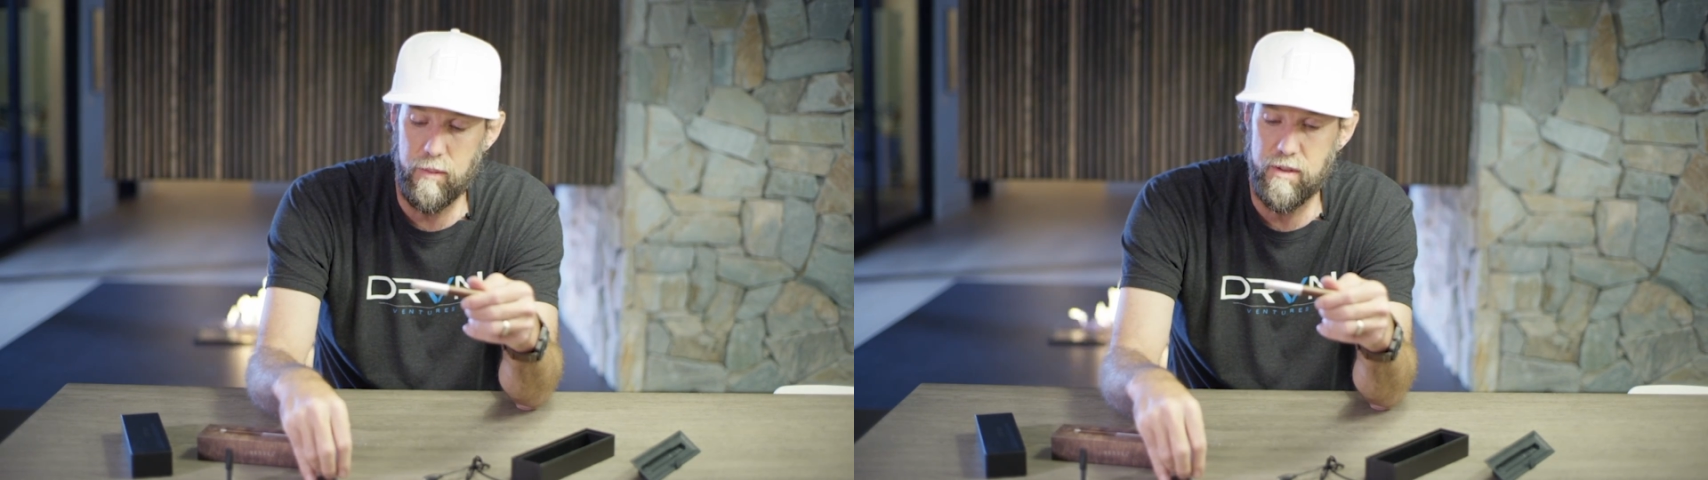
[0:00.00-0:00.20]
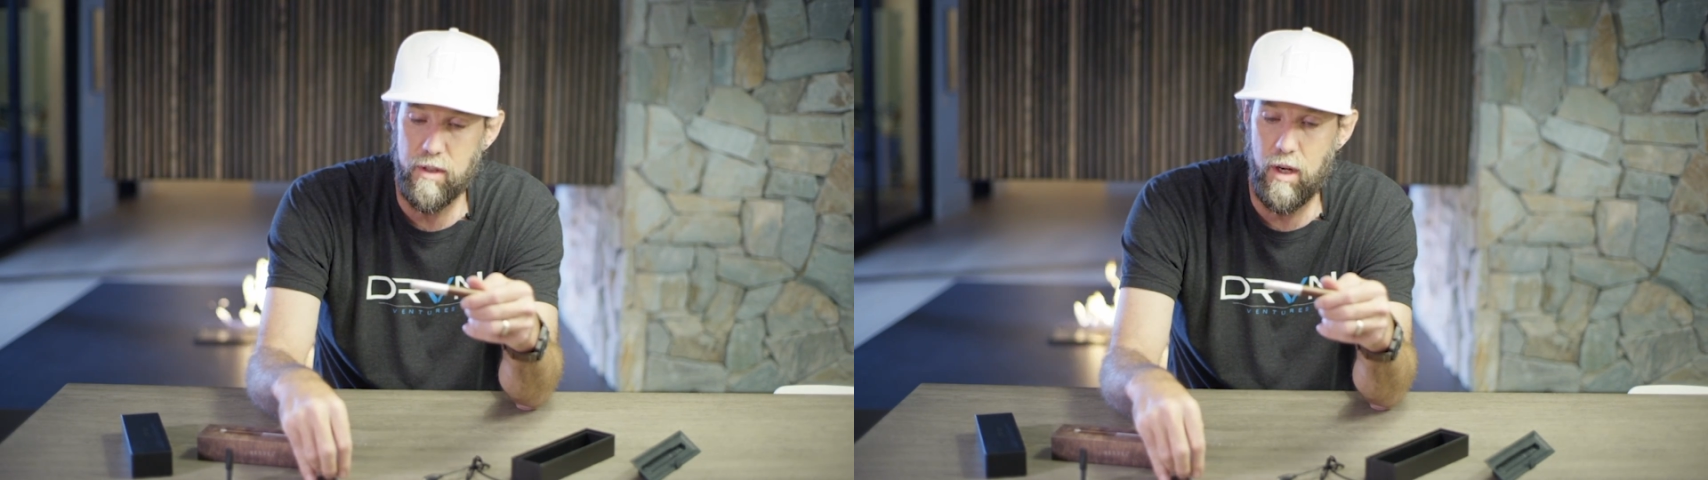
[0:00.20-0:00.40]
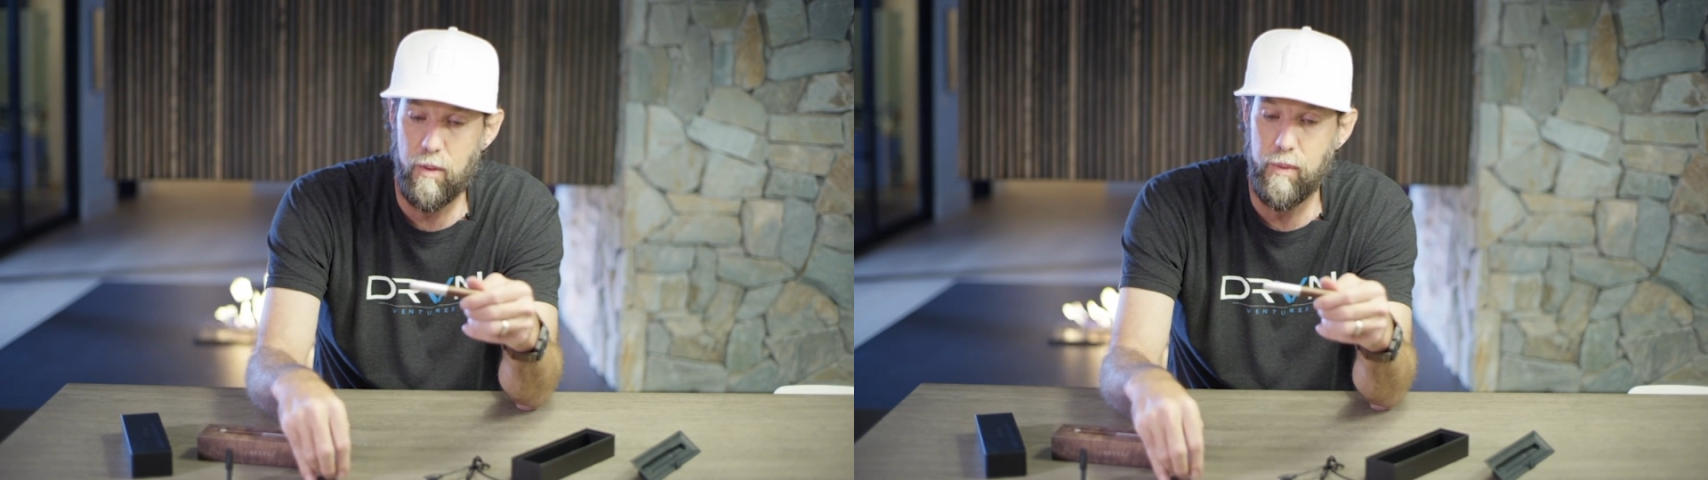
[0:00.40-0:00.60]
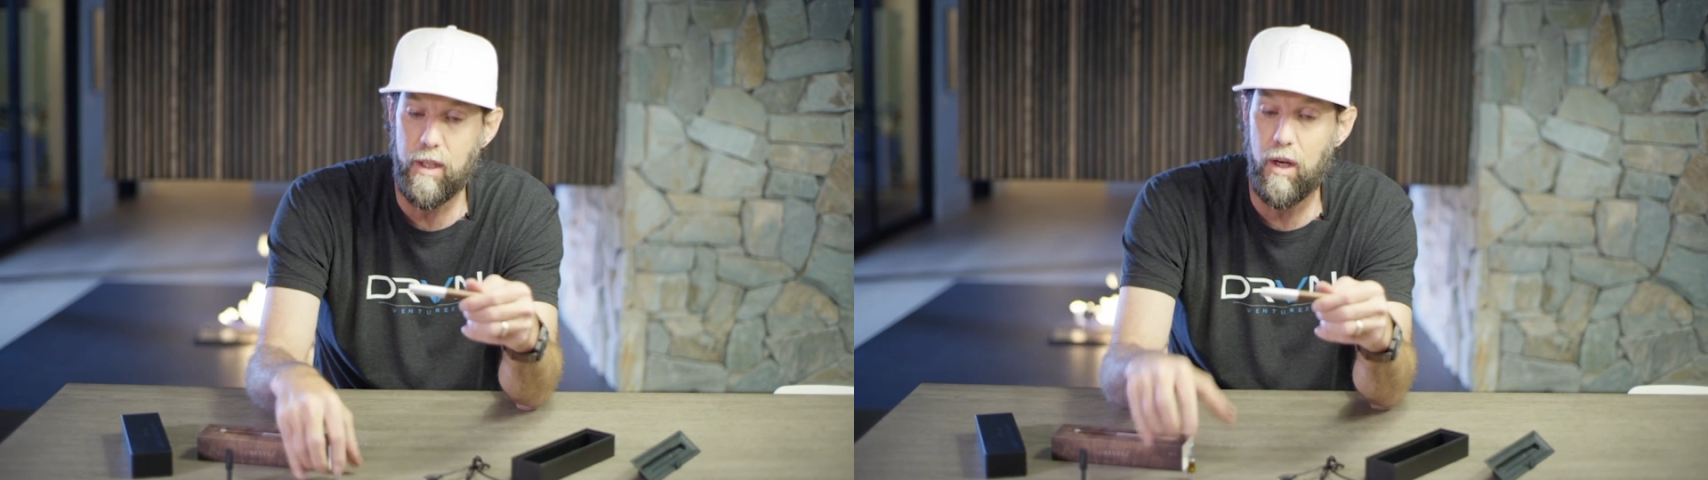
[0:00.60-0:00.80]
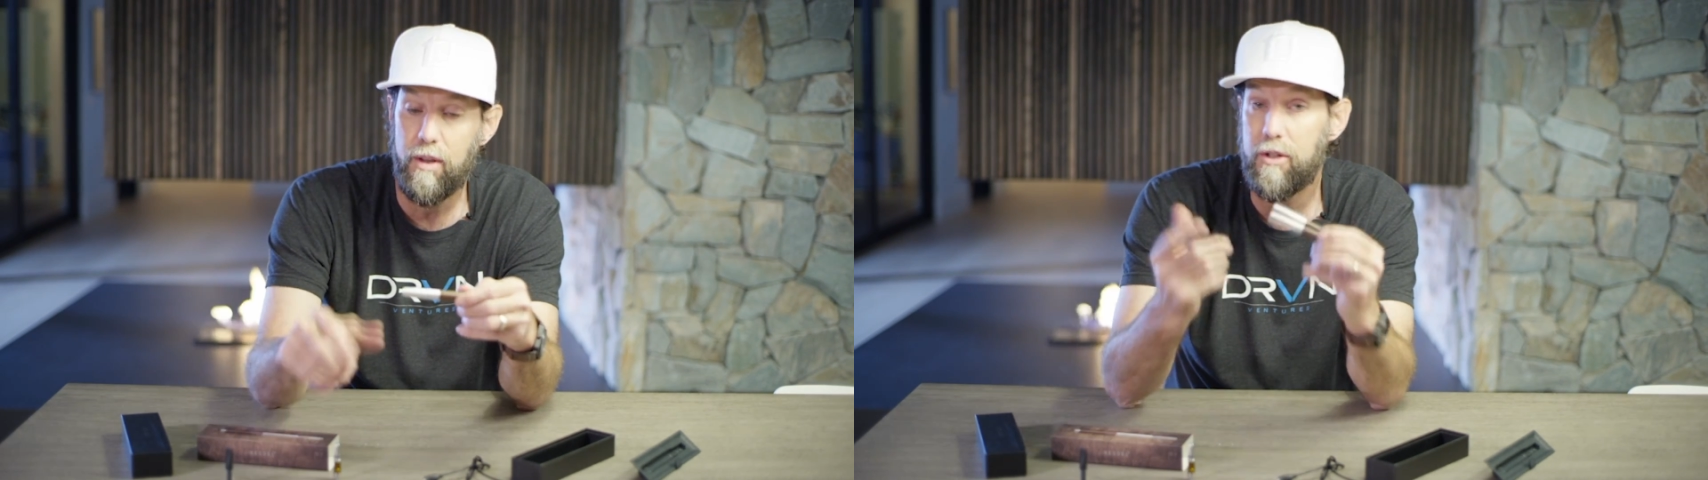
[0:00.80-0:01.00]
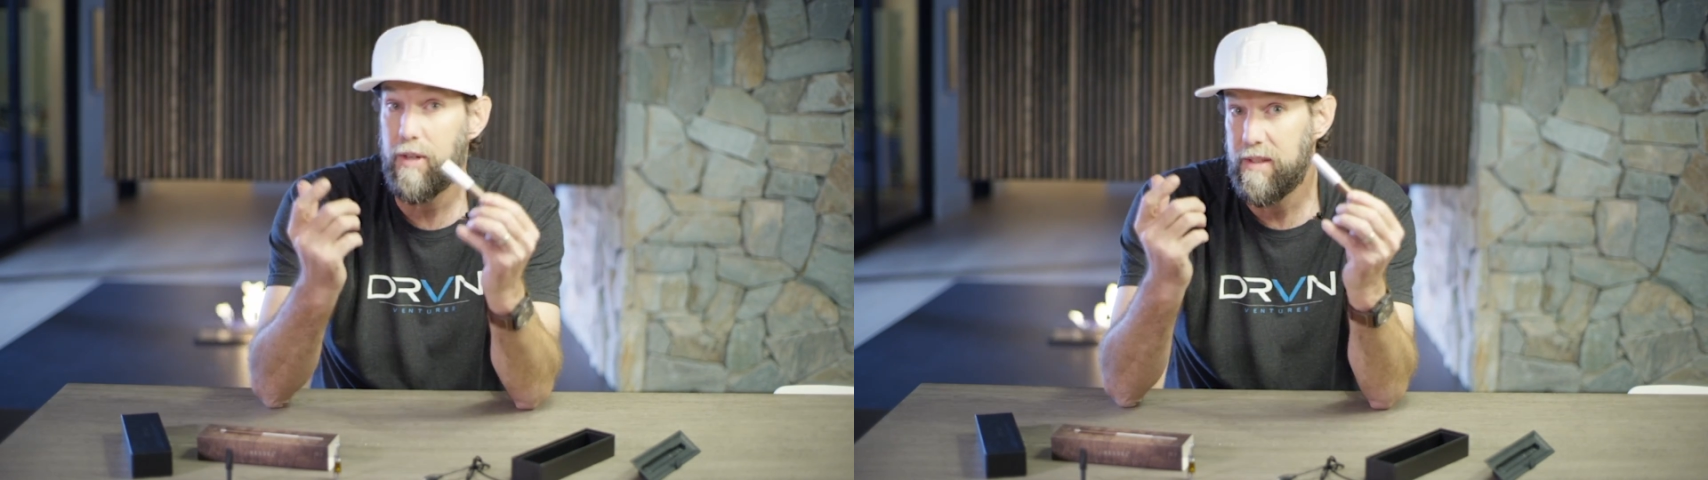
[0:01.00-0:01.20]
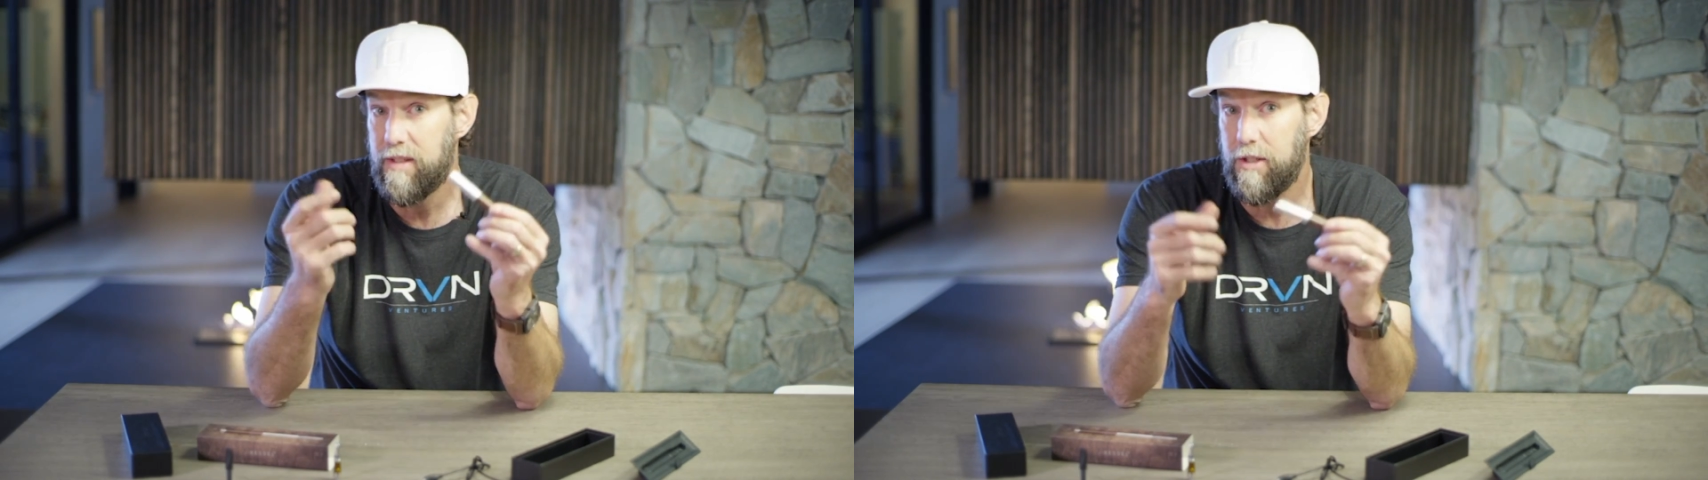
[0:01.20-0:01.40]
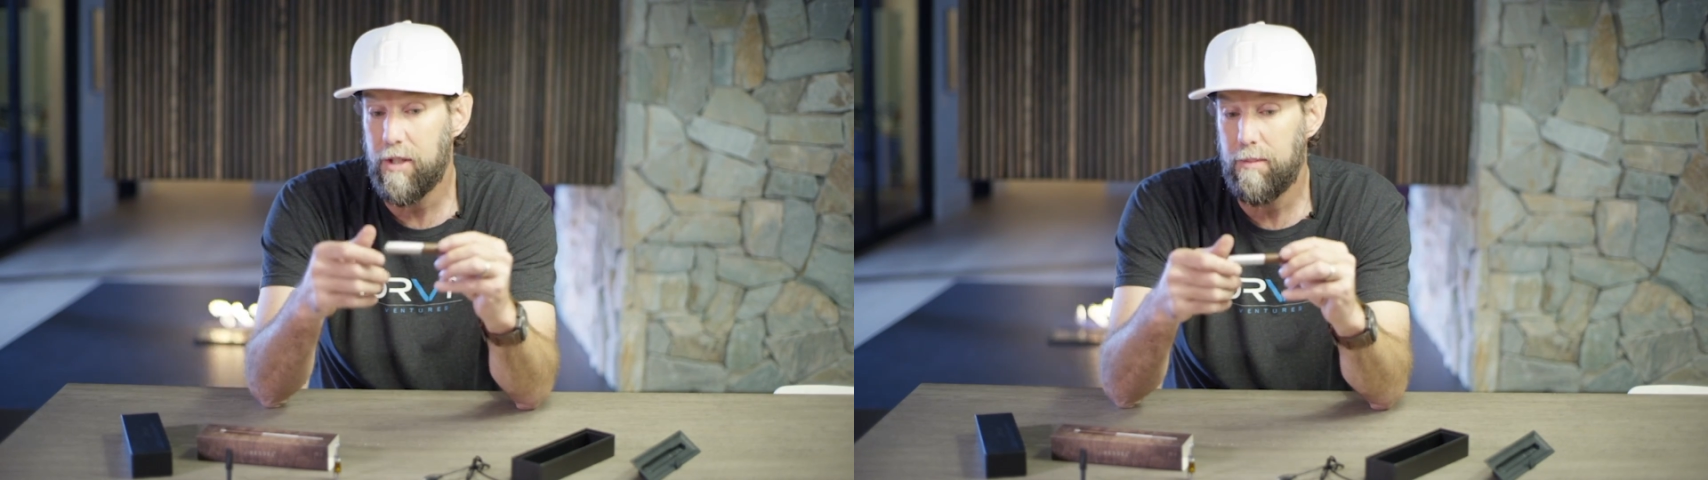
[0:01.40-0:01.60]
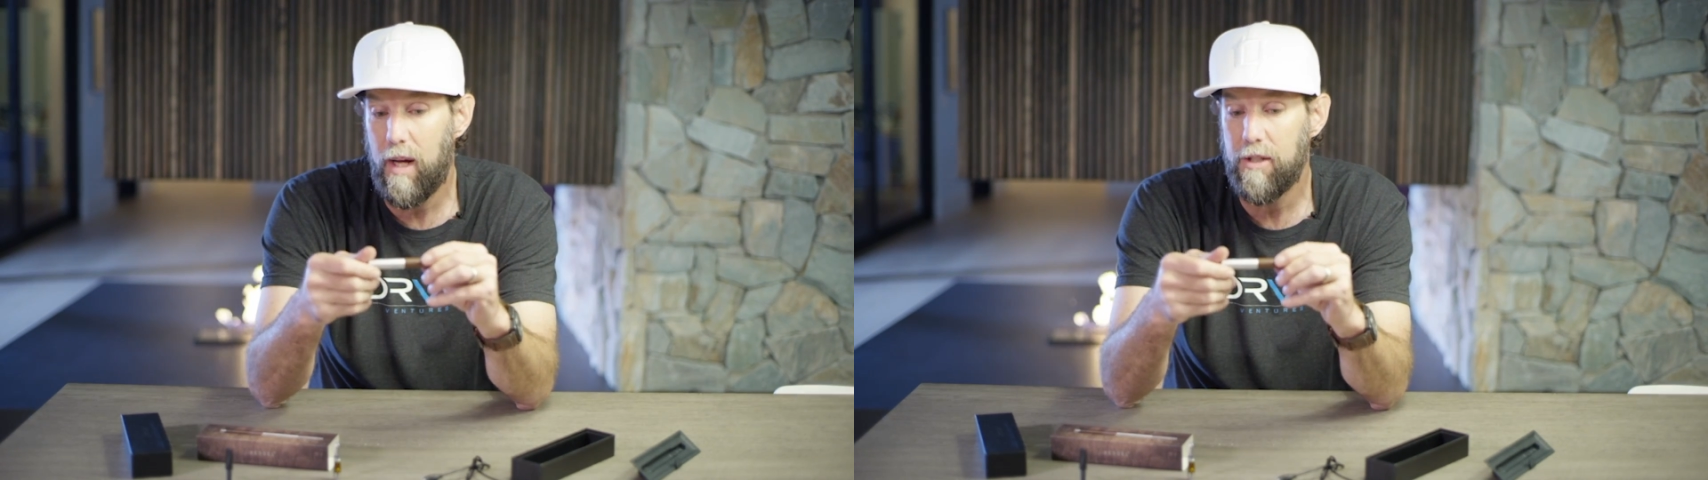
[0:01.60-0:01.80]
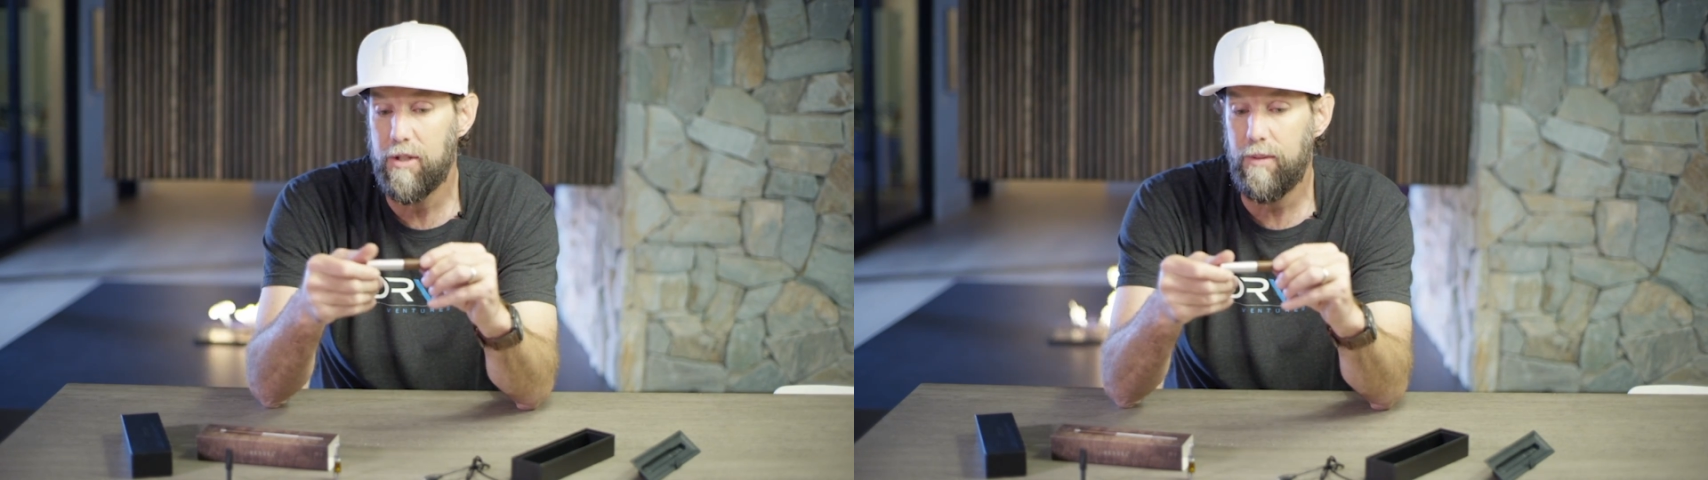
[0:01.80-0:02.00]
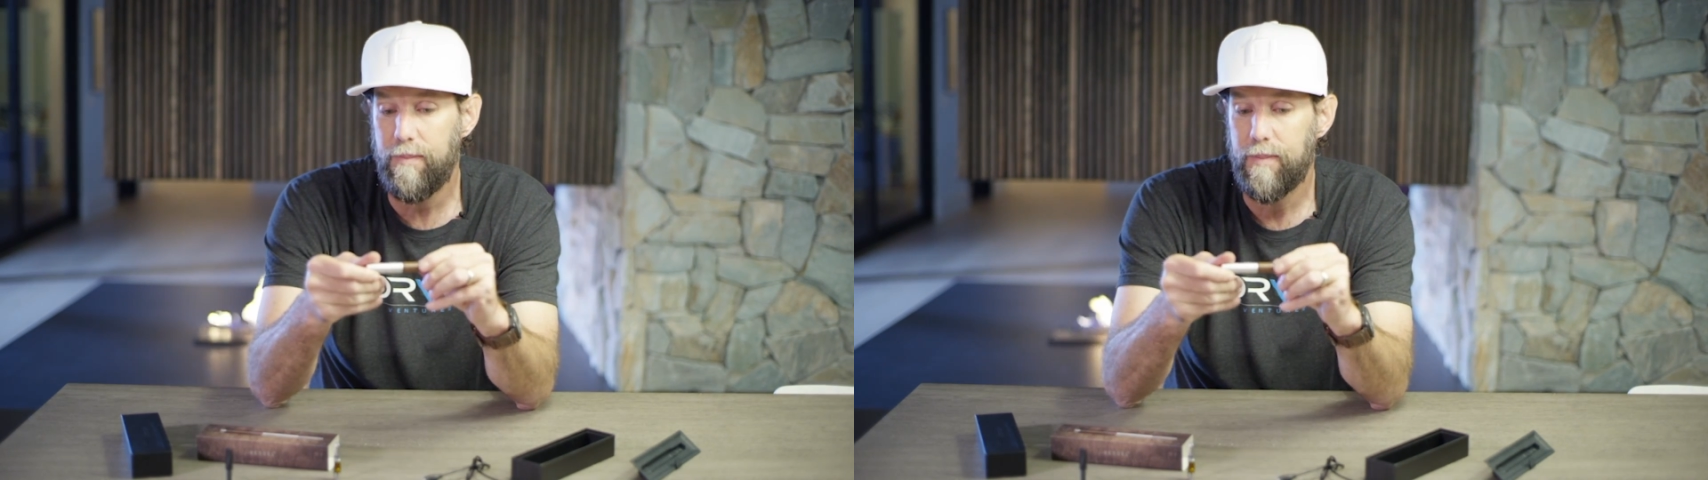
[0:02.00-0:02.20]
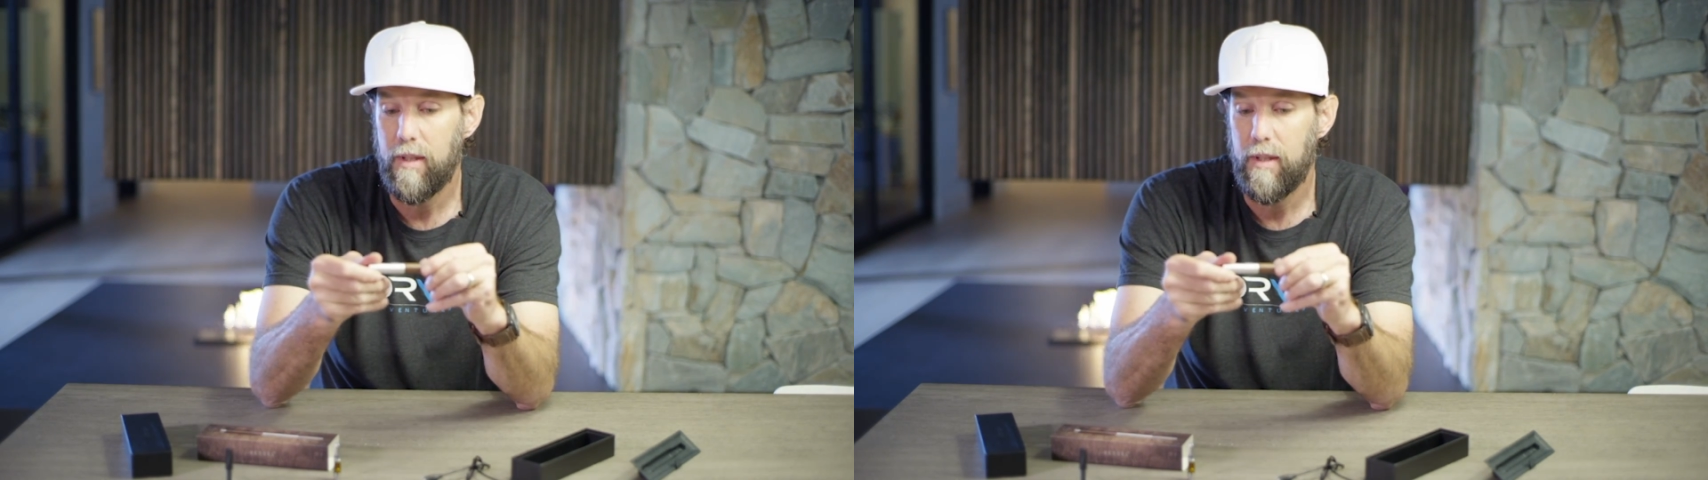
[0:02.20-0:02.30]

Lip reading: we call the transition module.